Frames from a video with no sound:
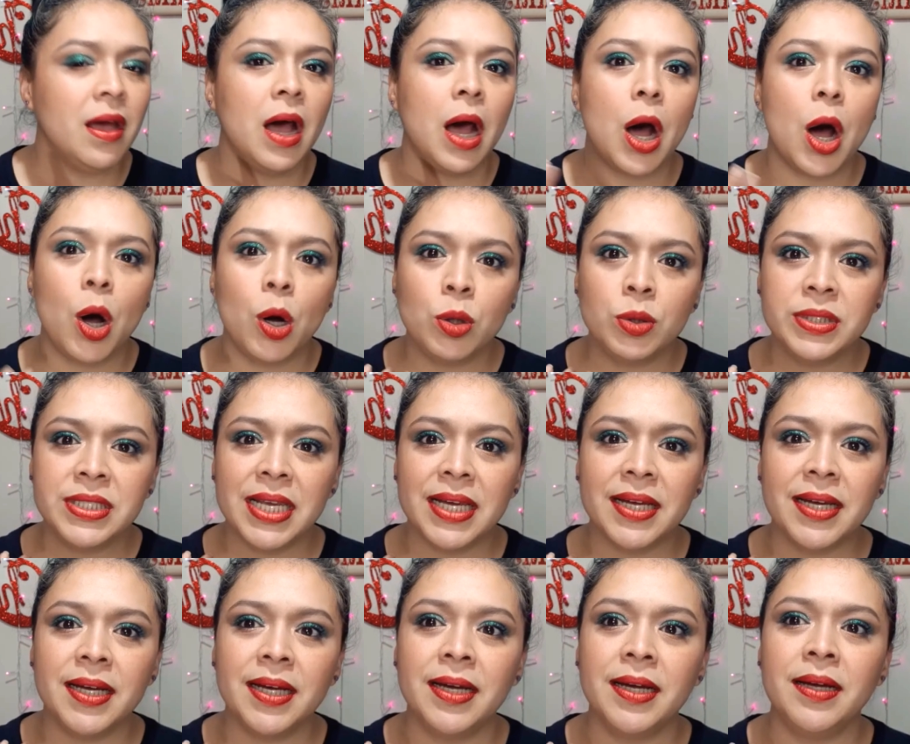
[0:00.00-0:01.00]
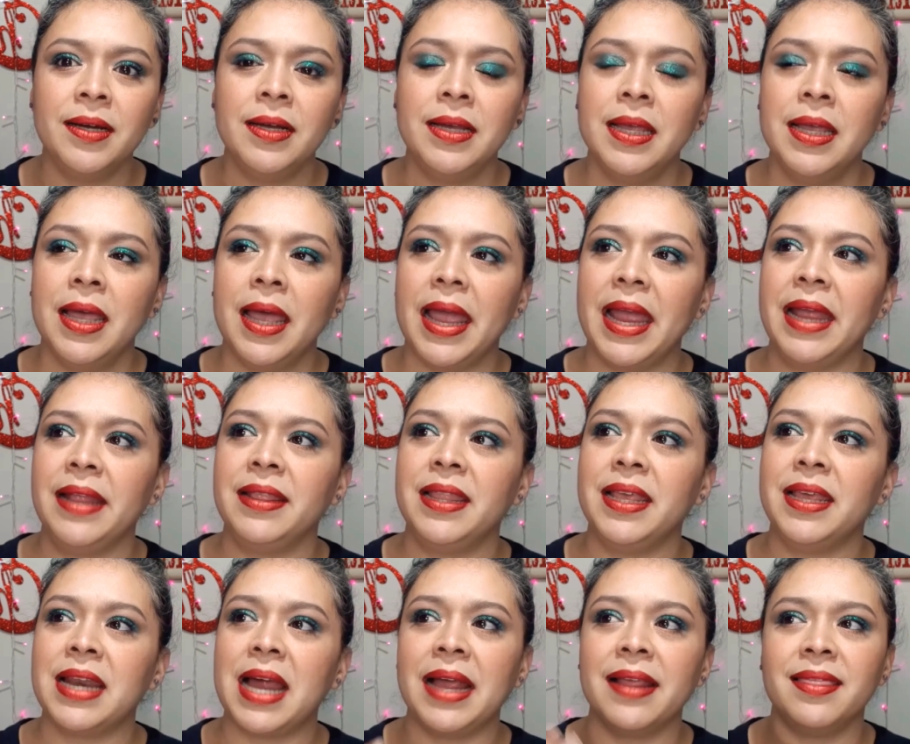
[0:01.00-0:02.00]
Ulta. And
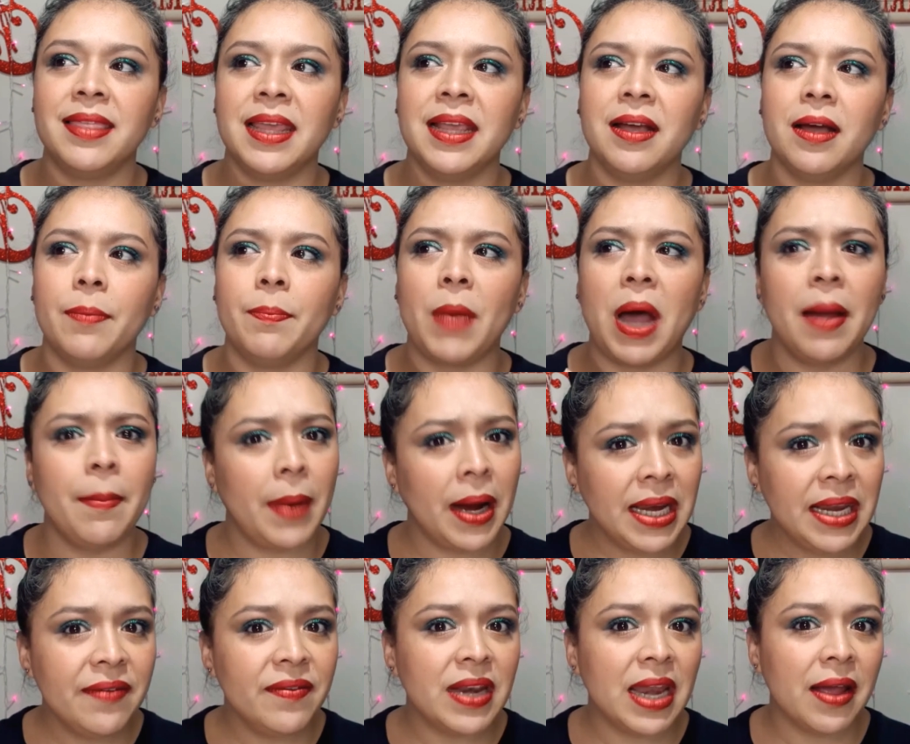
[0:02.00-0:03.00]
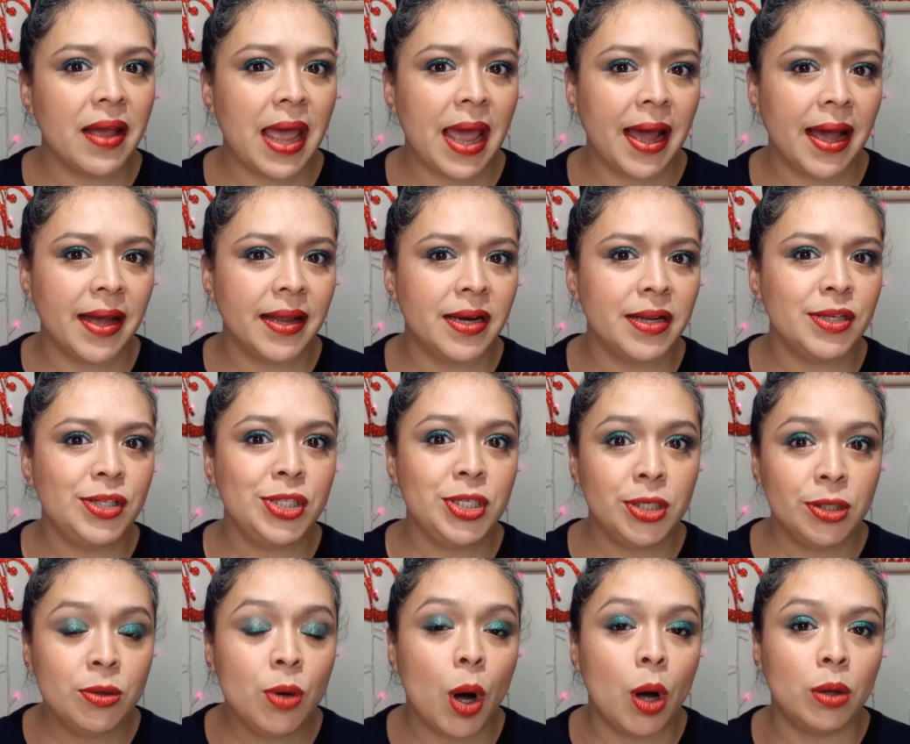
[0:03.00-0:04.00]
then I think I might even have had
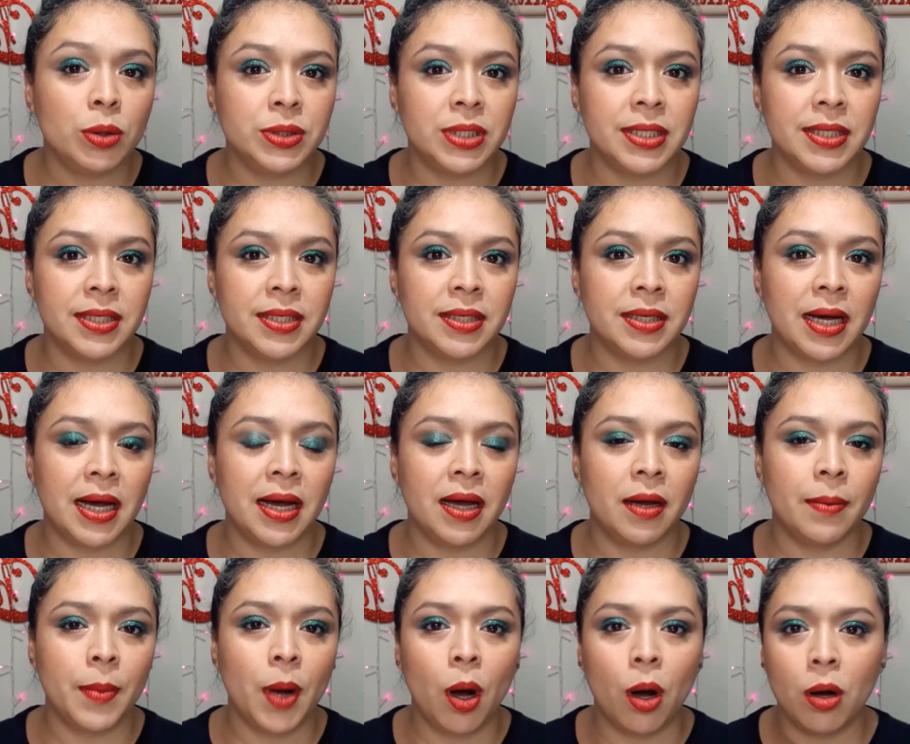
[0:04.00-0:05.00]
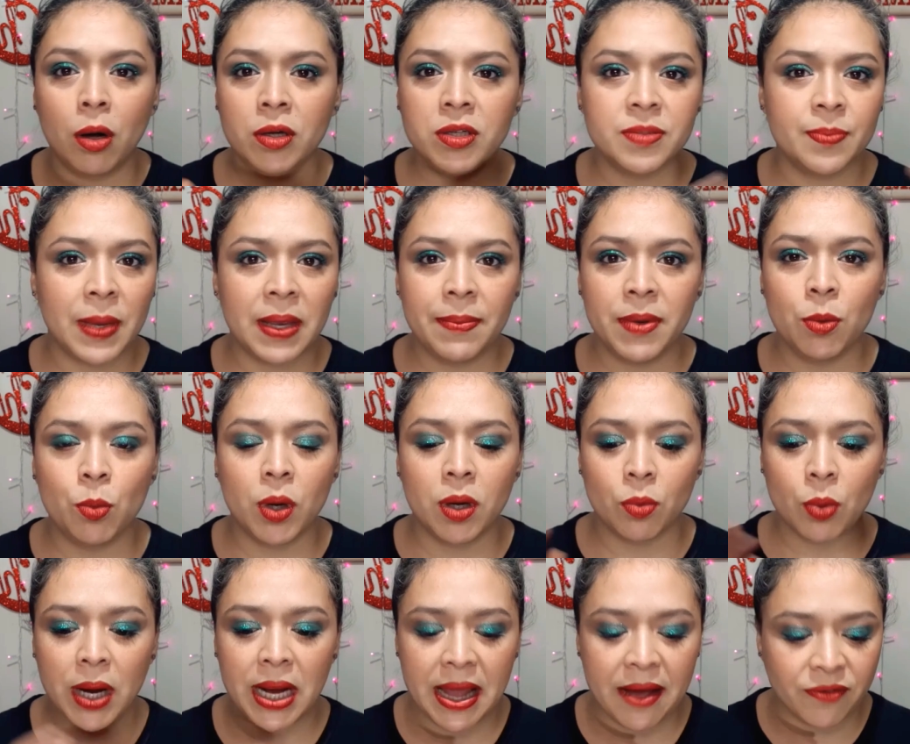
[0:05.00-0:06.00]
2 Ulta hauls, maybe one
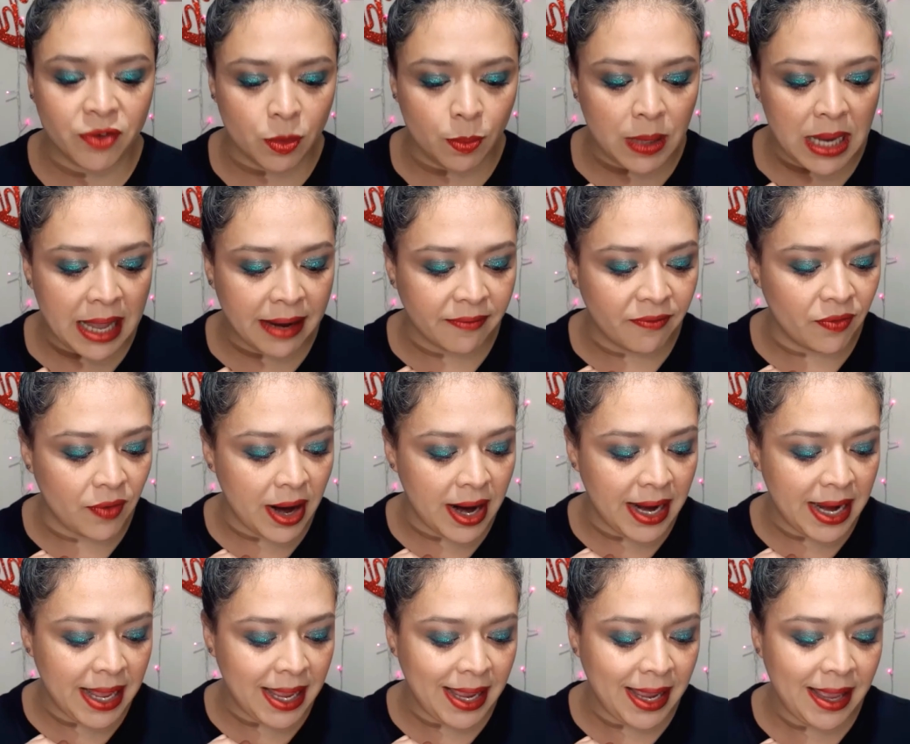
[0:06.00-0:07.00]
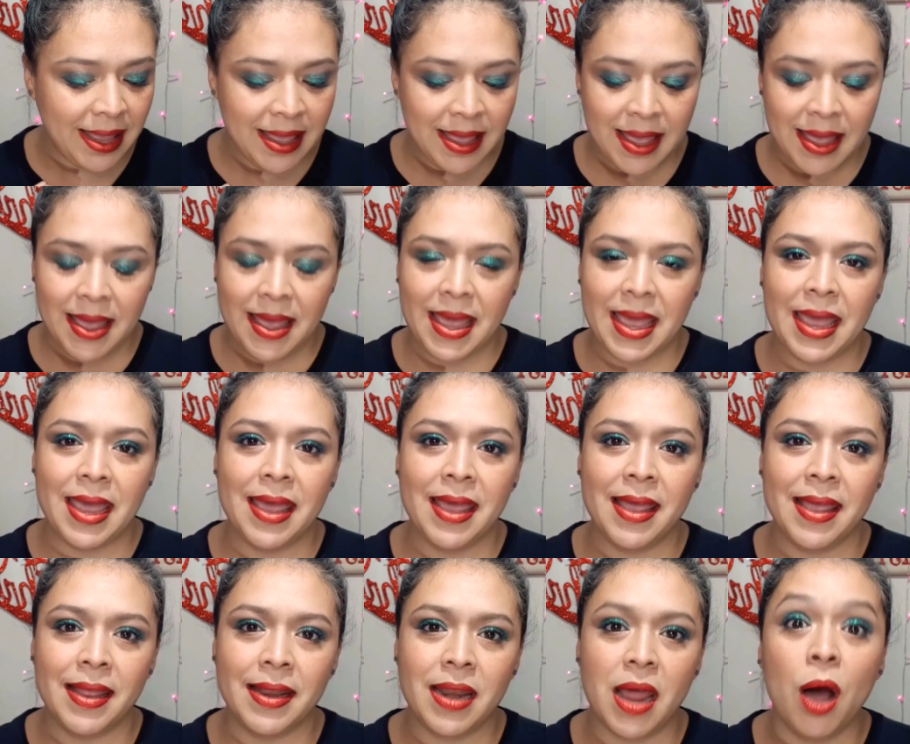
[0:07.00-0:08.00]
right after Black Friday.
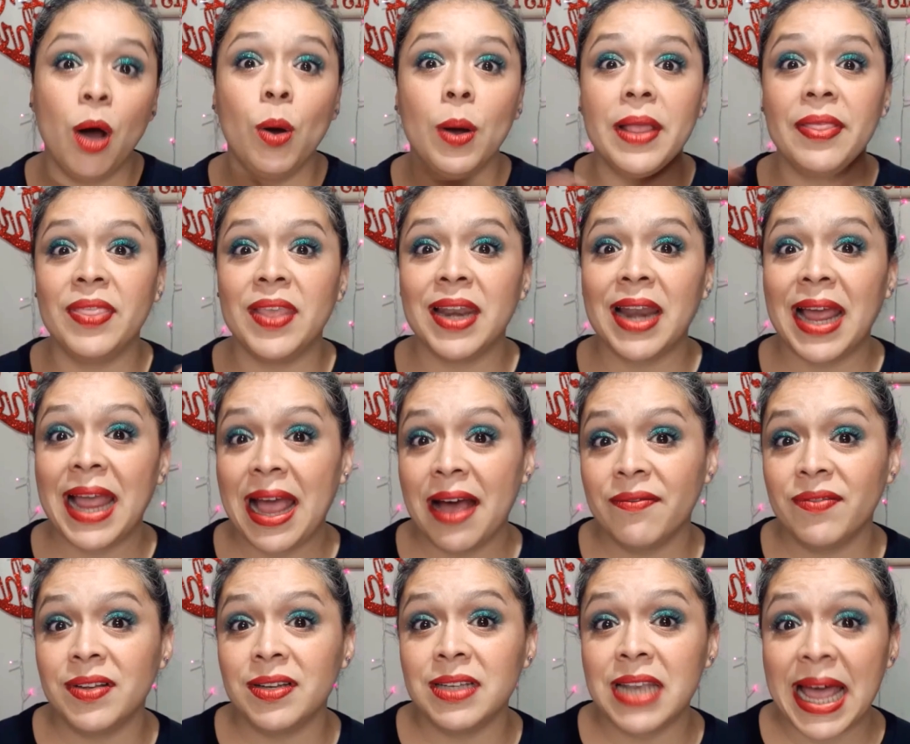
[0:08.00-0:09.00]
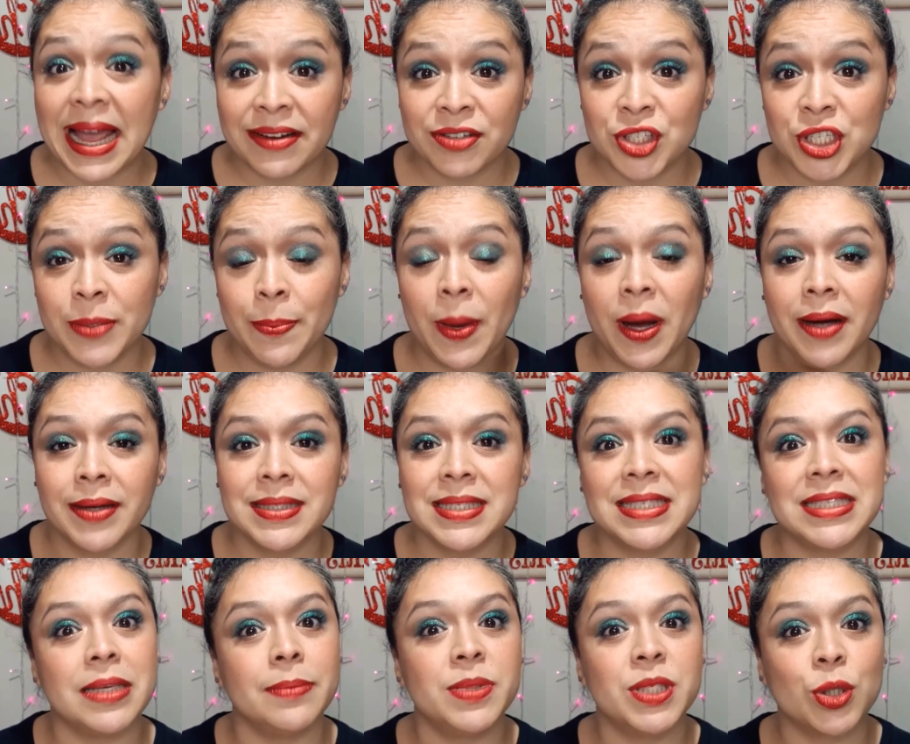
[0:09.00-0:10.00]
And oh, and then I have a Lashy Box
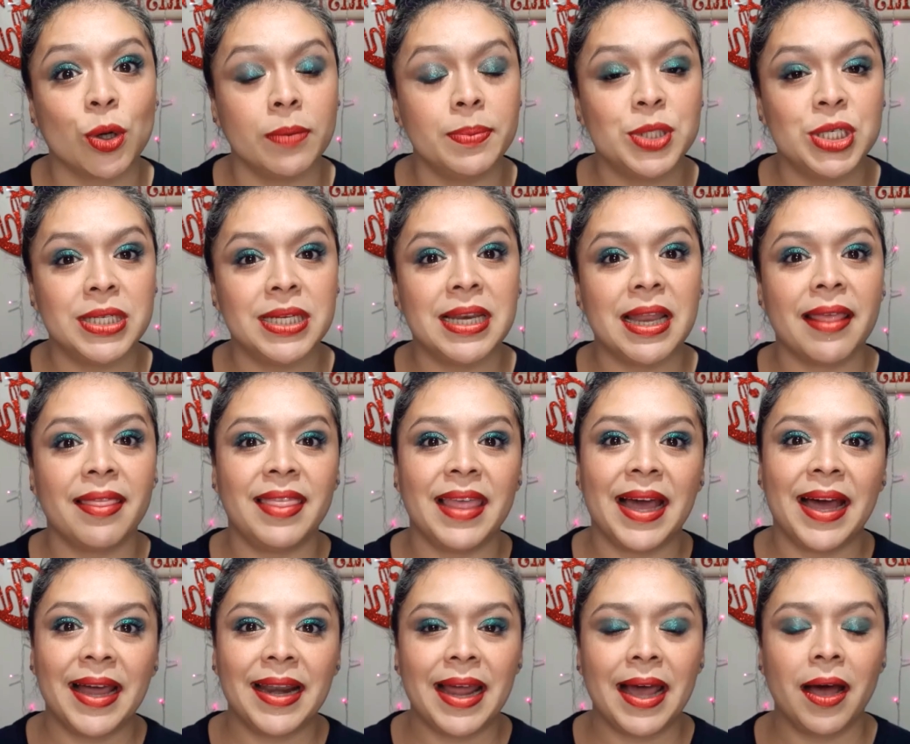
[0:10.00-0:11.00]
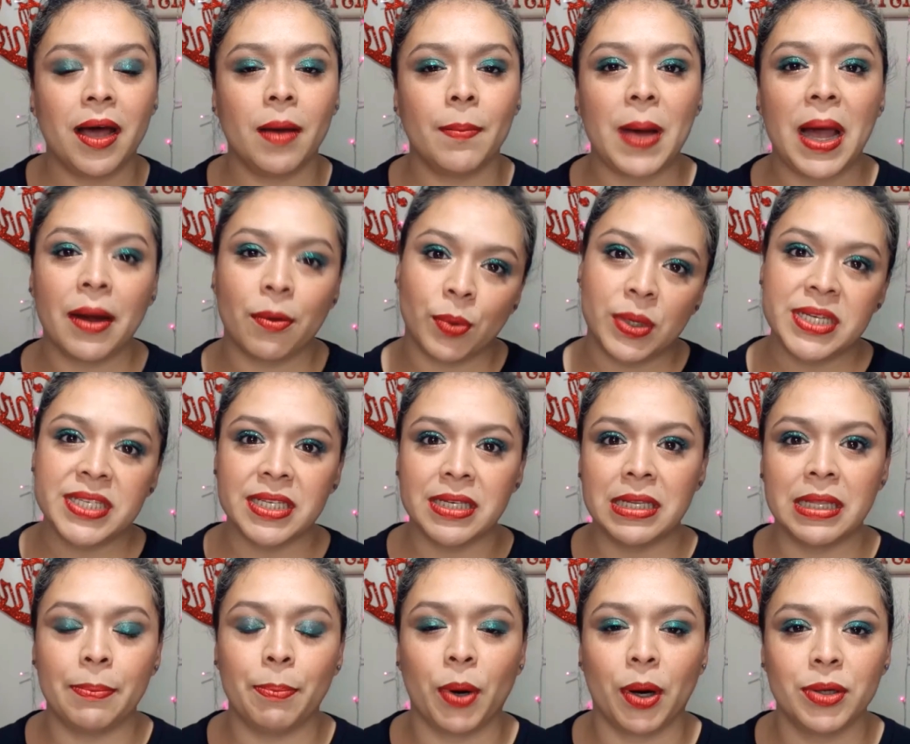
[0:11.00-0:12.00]
subscription that I recently
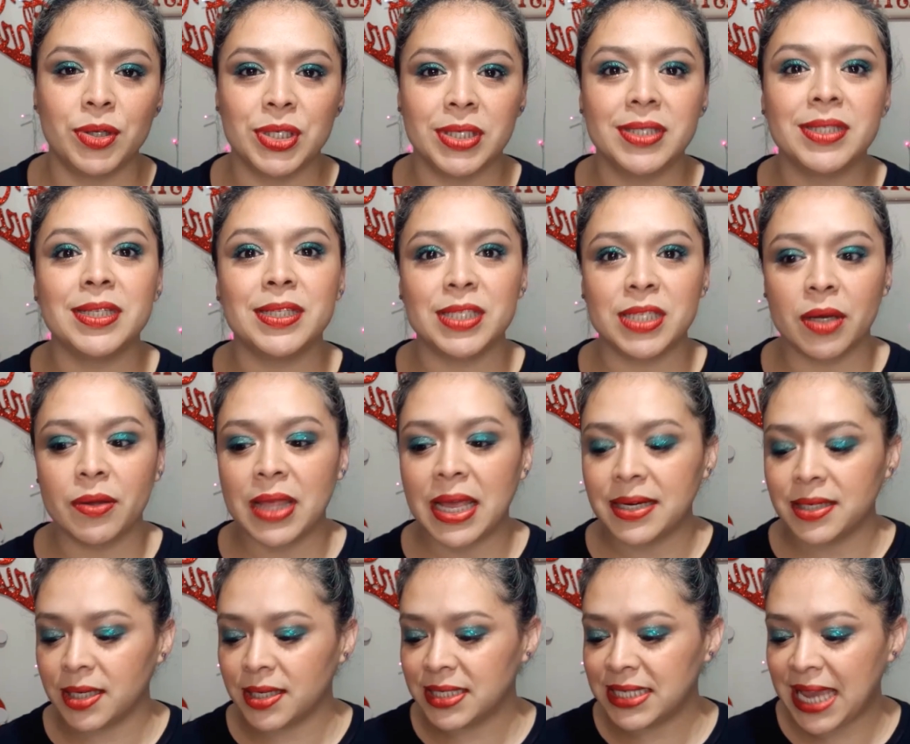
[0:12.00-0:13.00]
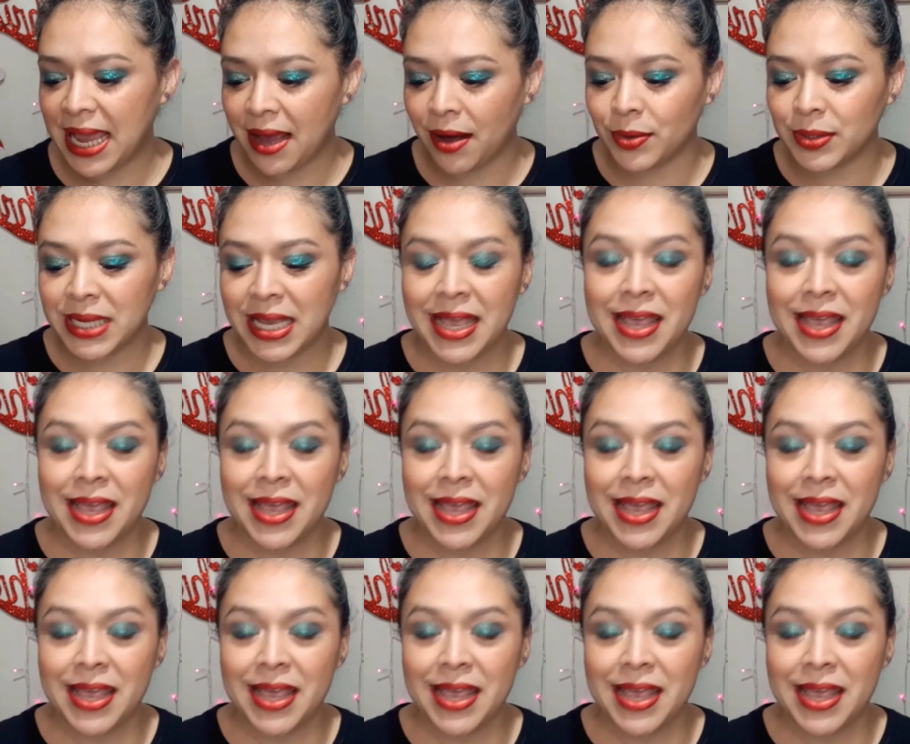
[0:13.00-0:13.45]
purchased, so that does count.